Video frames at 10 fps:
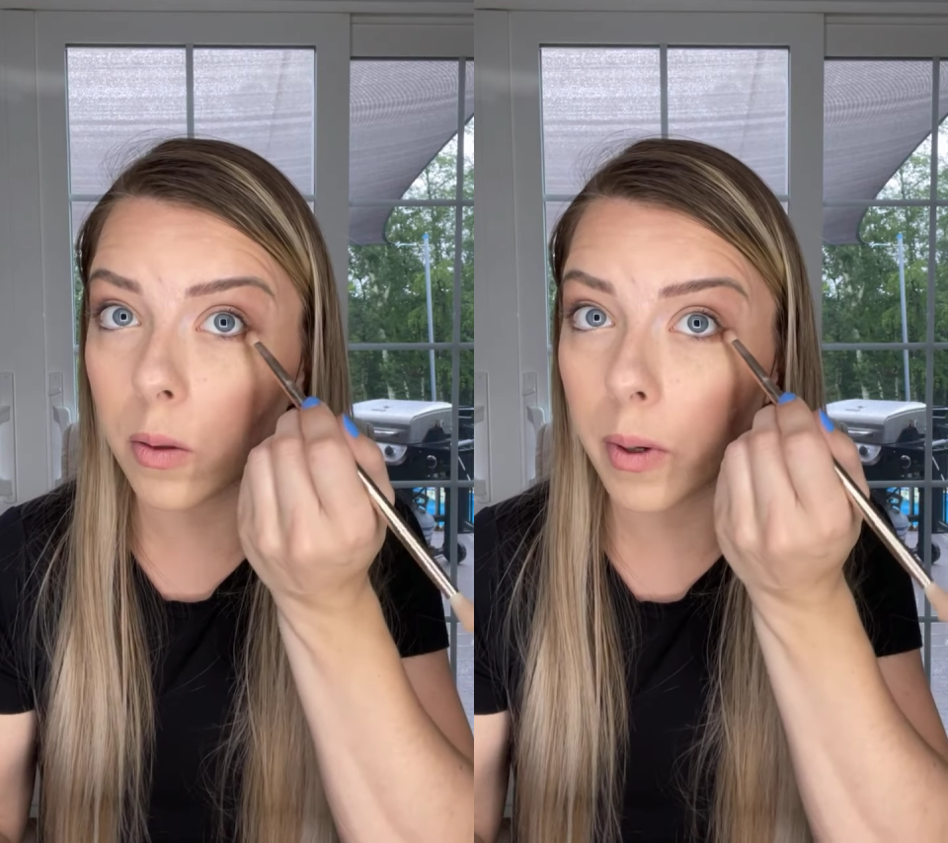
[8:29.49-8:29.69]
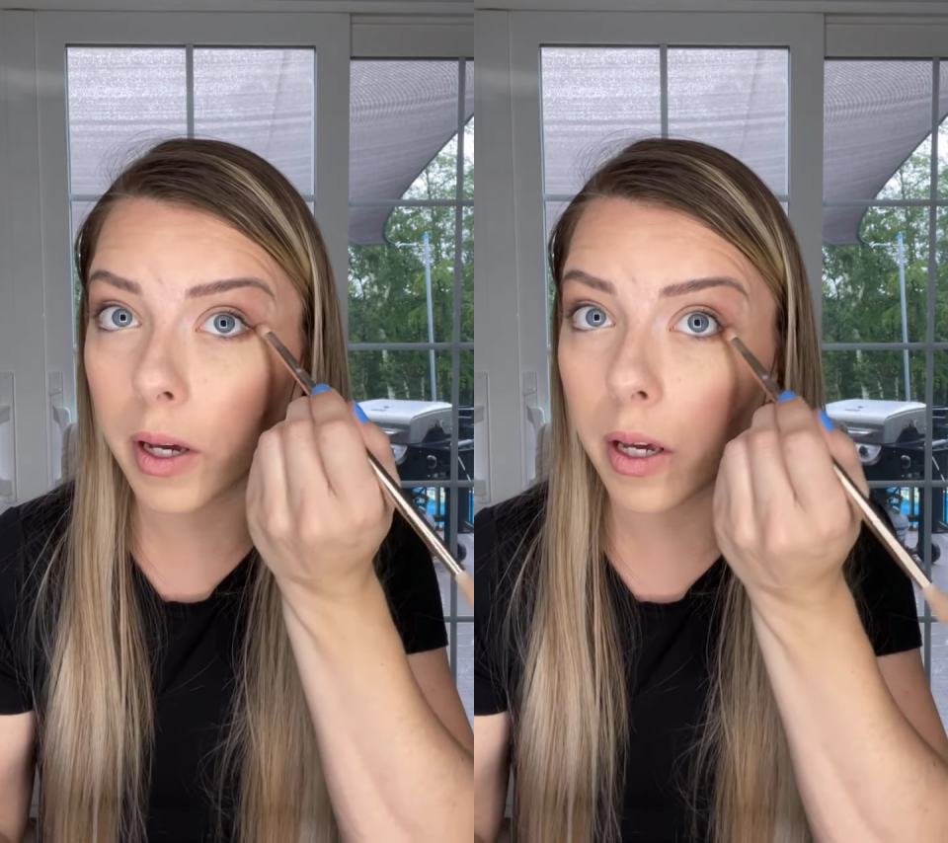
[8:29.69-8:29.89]

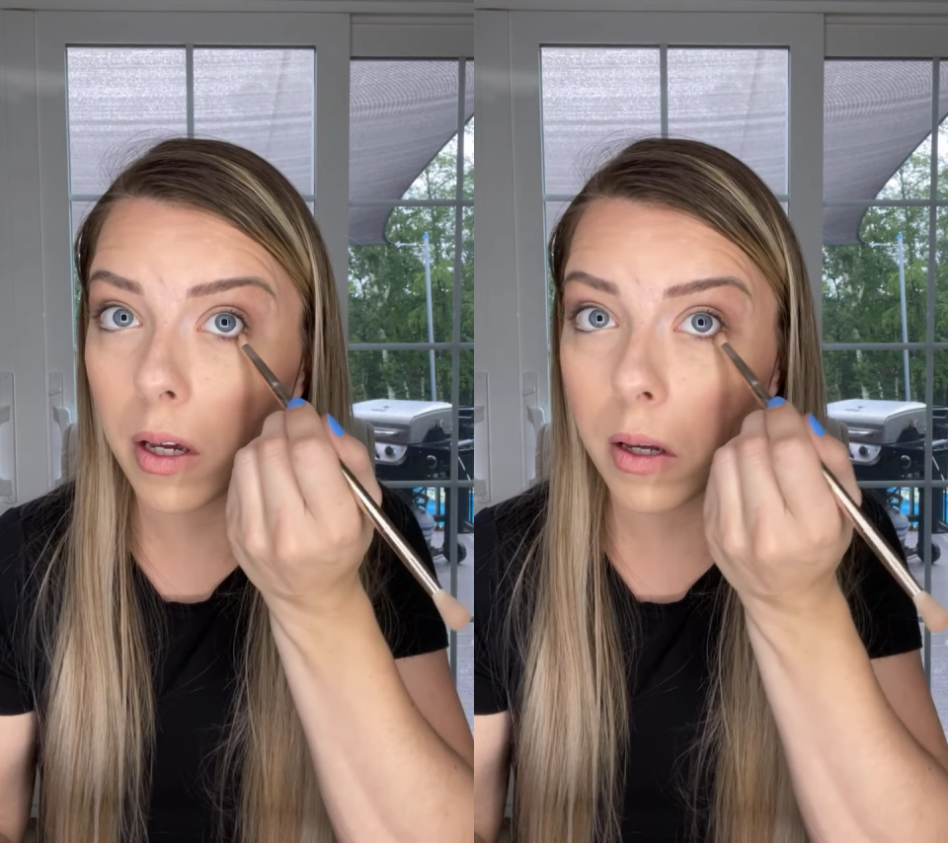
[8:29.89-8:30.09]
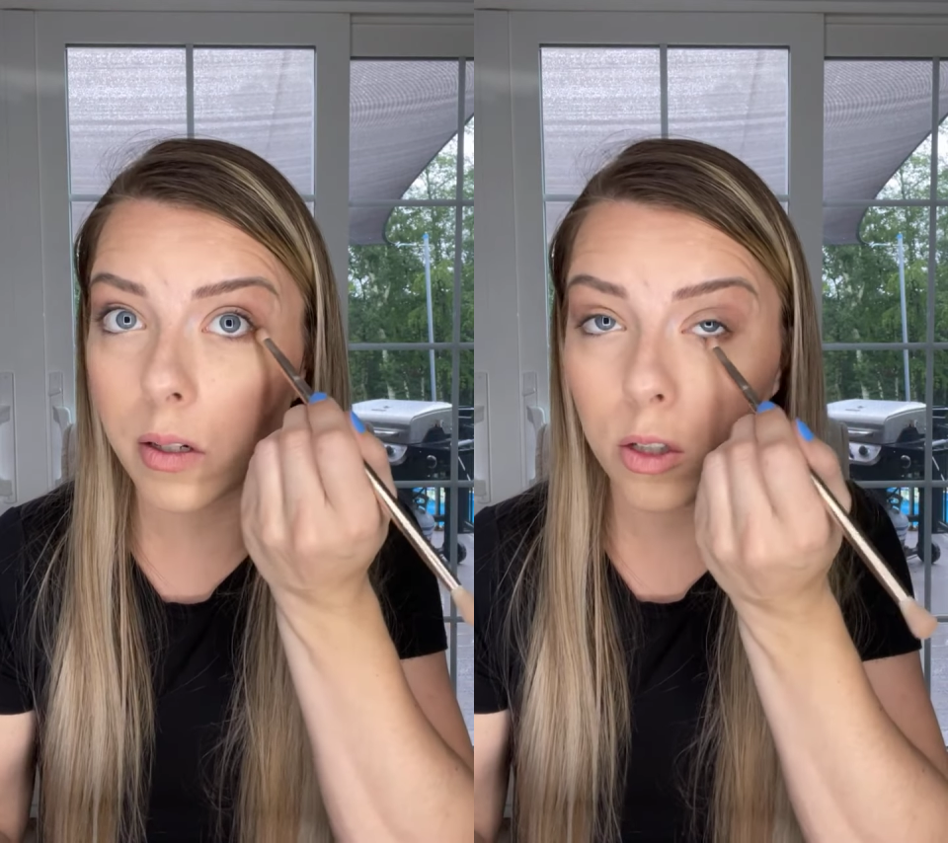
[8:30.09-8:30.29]
way
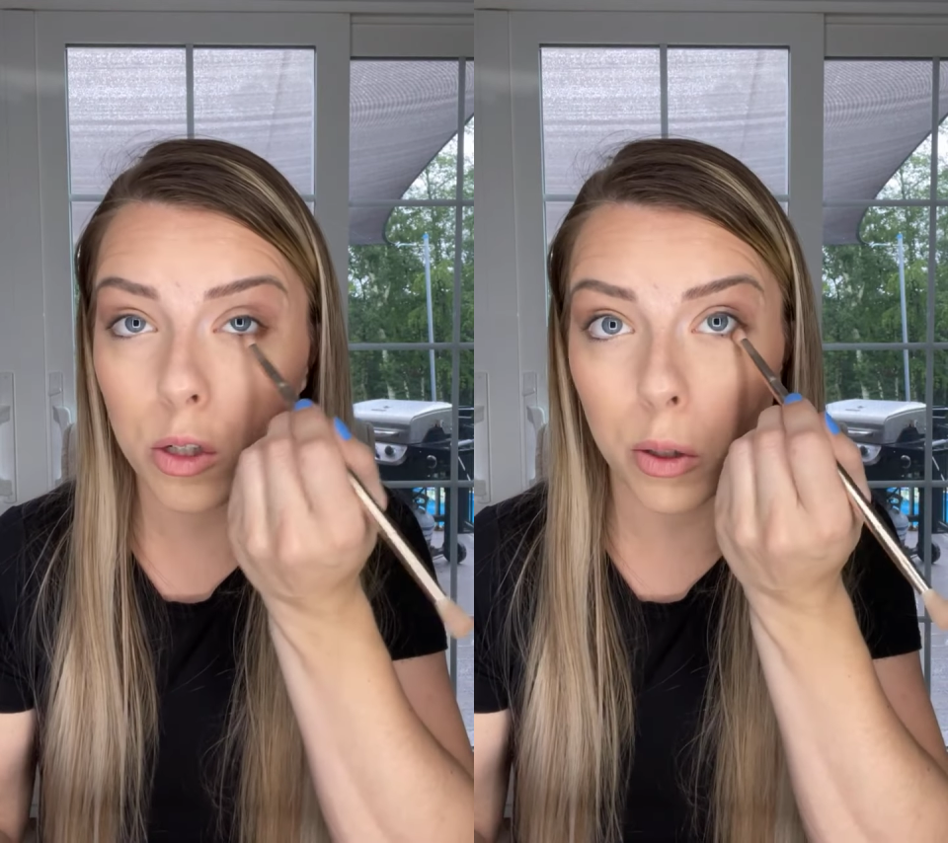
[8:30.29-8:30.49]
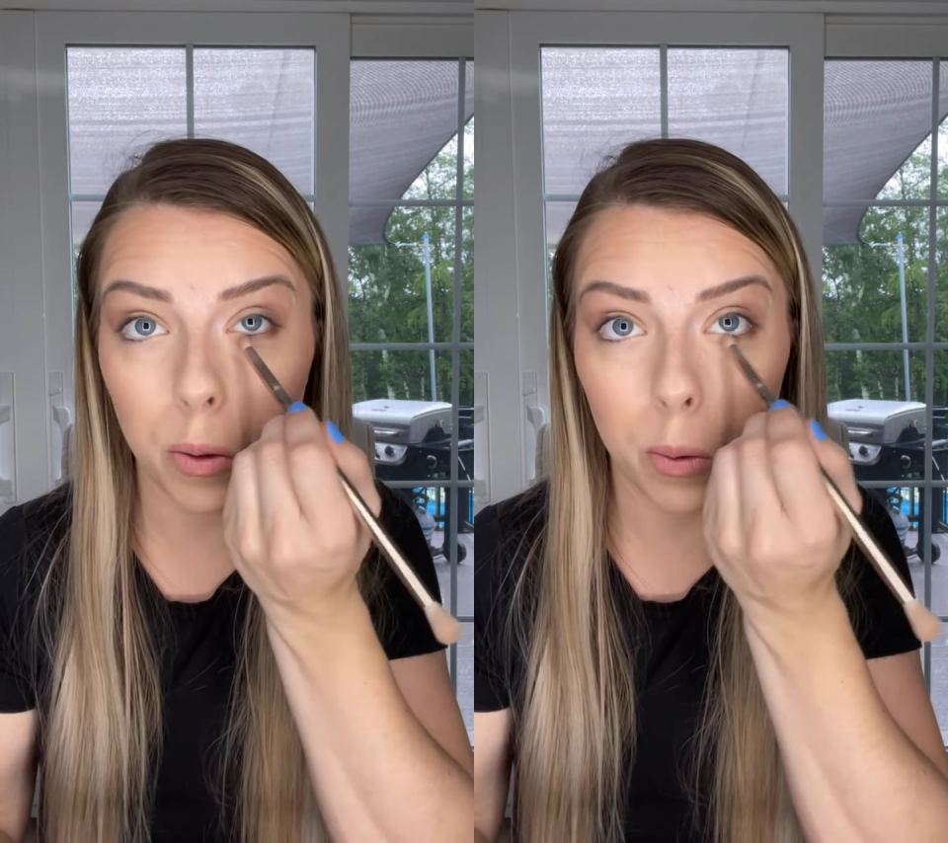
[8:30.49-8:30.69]

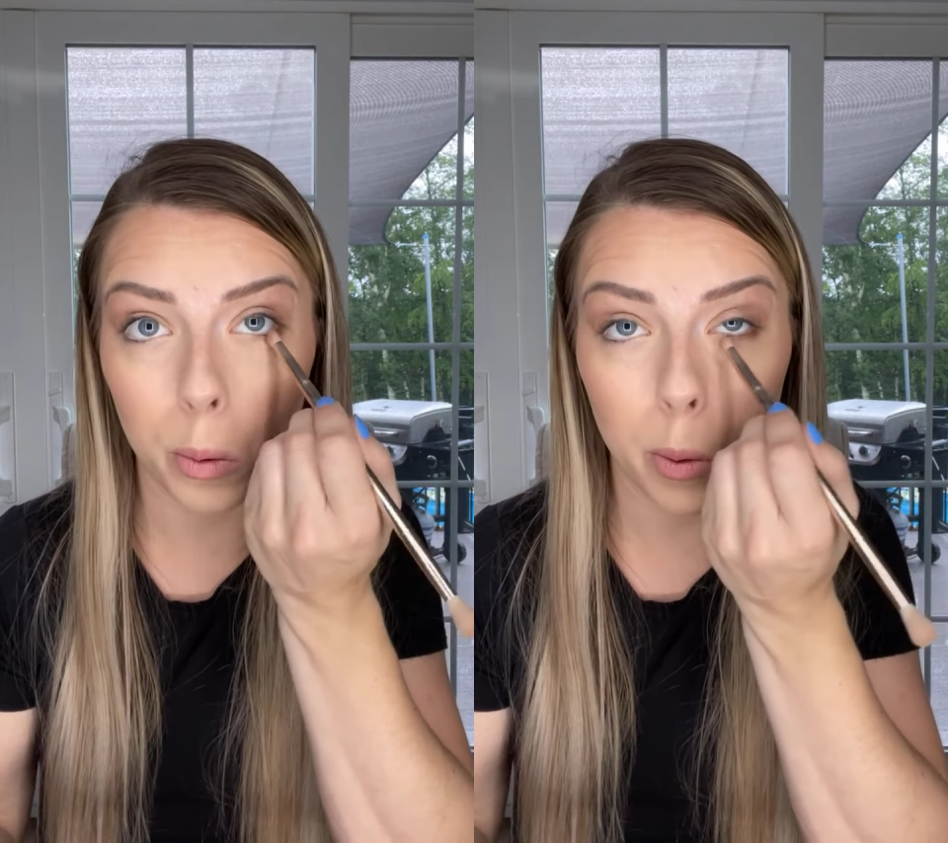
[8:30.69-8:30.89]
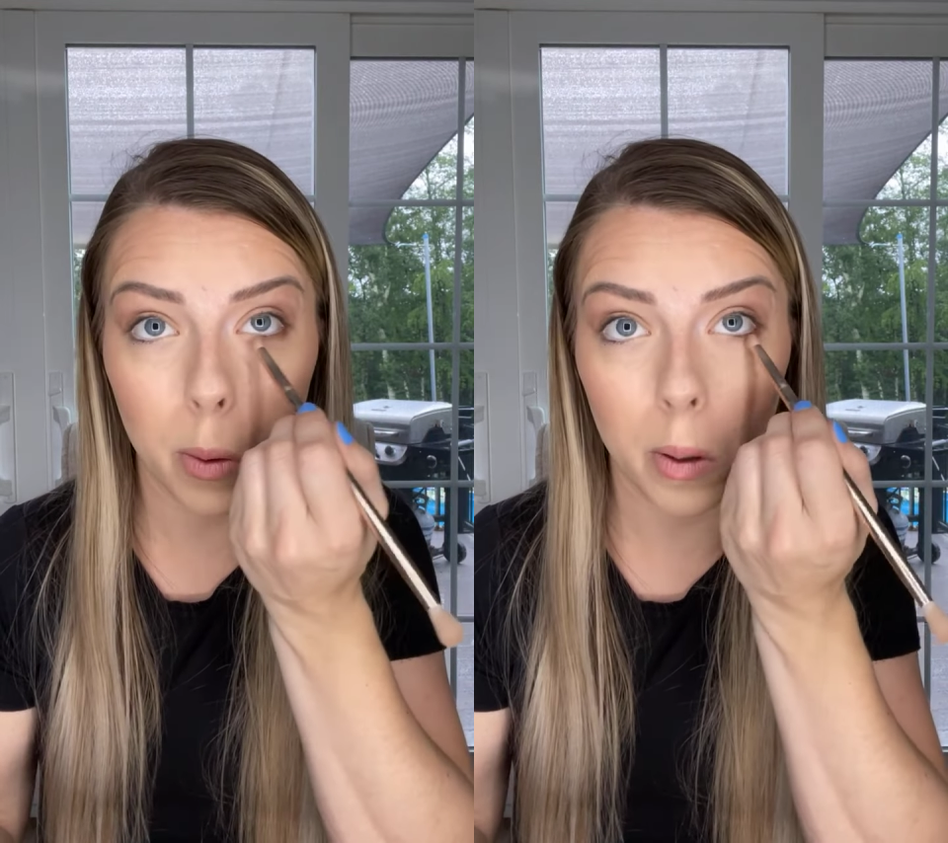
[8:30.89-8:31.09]
to